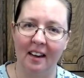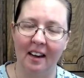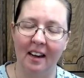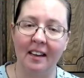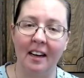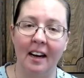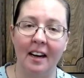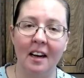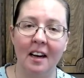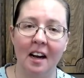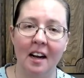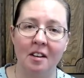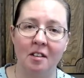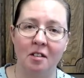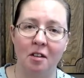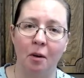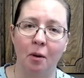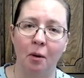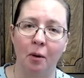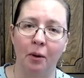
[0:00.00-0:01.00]
An icon
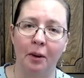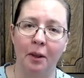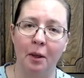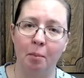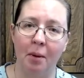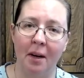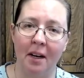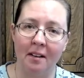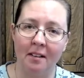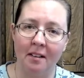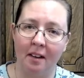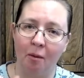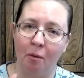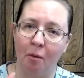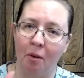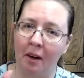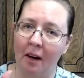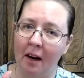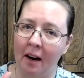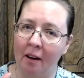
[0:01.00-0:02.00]
is a holy painting
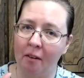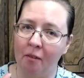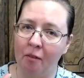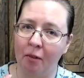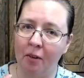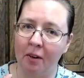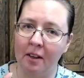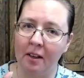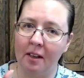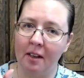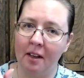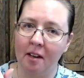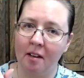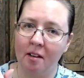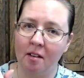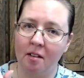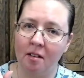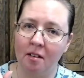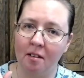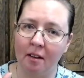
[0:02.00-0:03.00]
where every
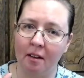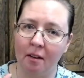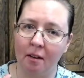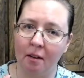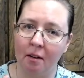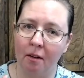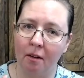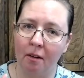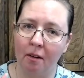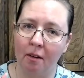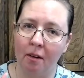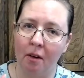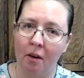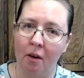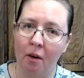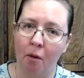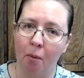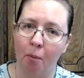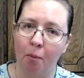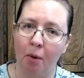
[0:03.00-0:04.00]
single
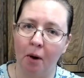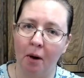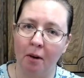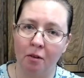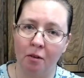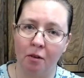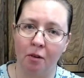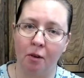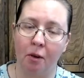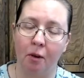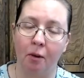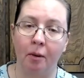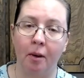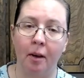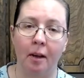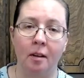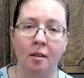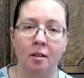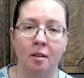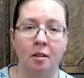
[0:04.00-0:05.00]
brush stroke
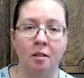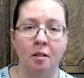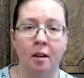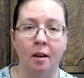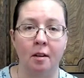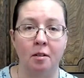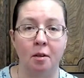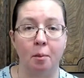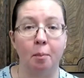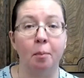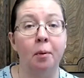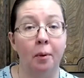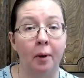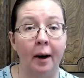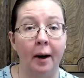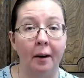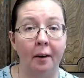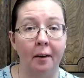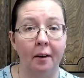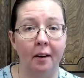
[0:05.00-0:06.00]
is a
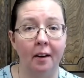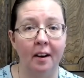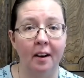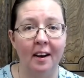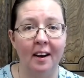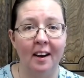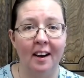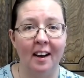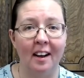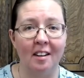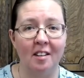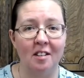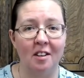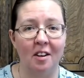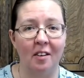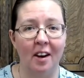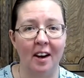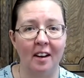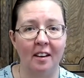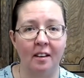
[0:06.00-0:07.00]
prayer. And
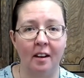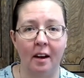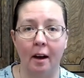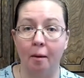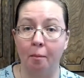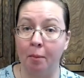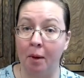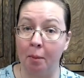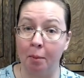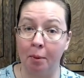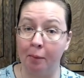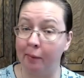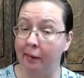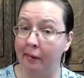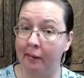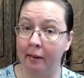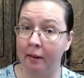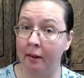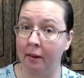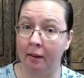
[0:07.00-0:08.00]
so I thought maybe we
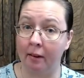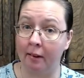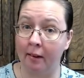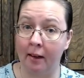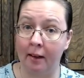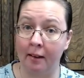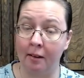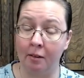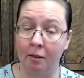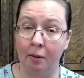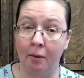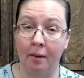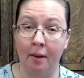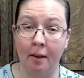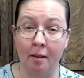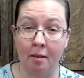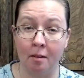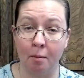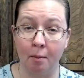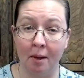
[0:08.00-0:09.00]
couldn't learn how to do
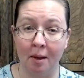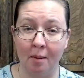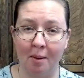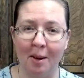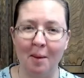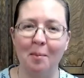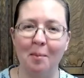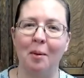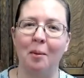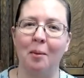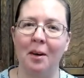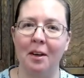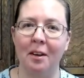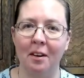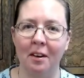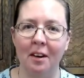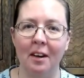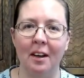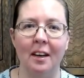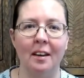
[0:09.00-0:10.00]
this but we
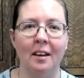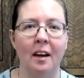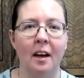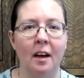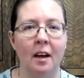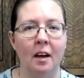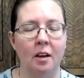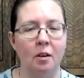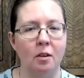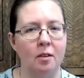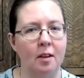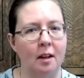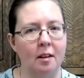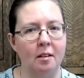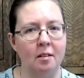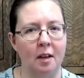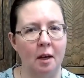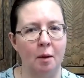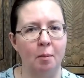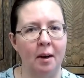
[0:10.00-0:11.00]
could use
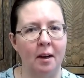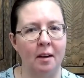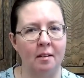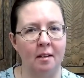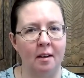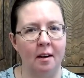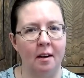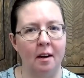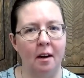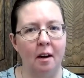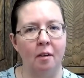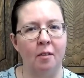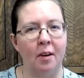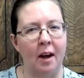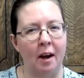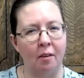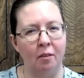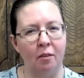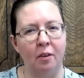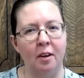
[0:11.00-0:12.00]
that same idea of
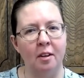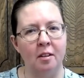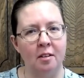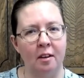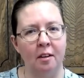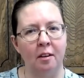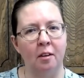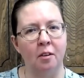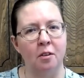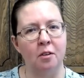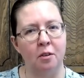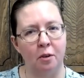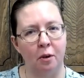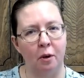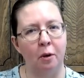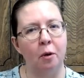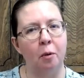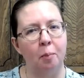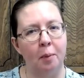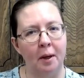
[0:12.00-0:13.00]
every single
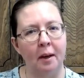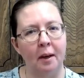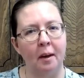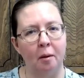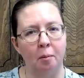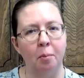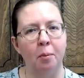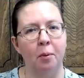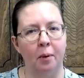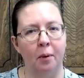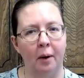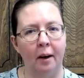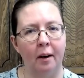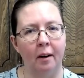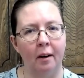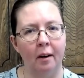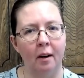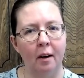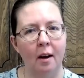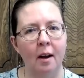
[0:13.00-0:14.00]
stroke being a
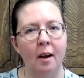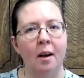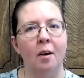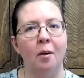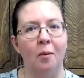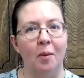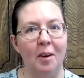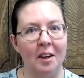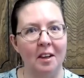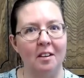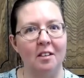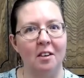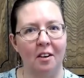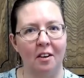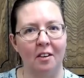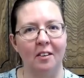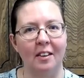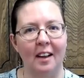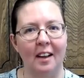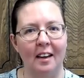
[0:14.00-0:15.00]
prayer. We could
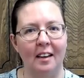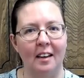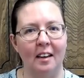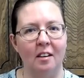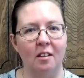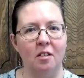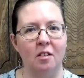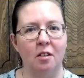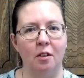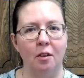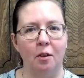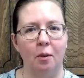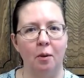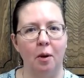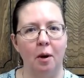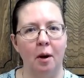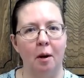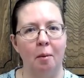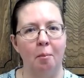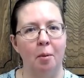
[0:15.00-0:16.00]
turn that
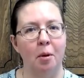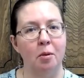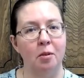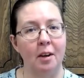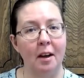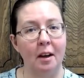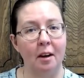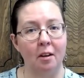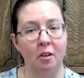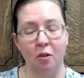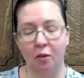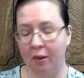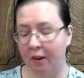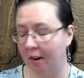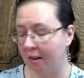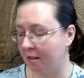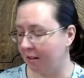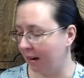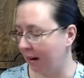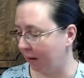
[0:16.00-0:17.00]
into mosaics for
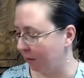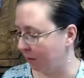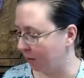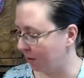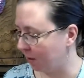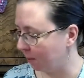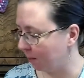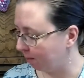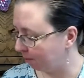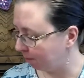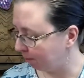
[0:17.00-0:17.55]
ourselves.